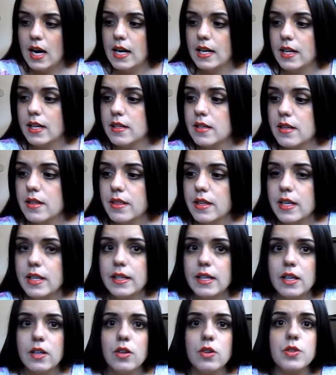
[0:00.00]
Another
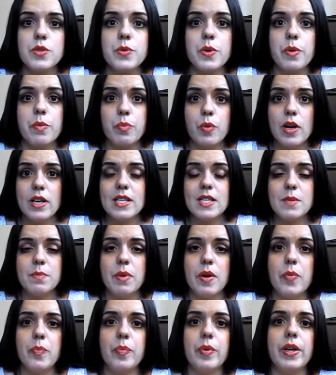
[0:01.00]
thing that goes with breast
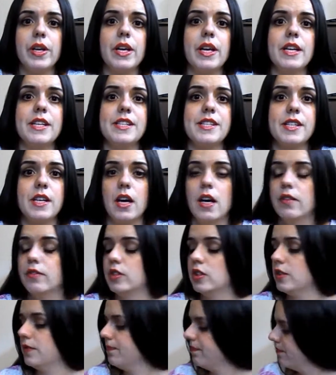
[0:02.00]
pumping is cover.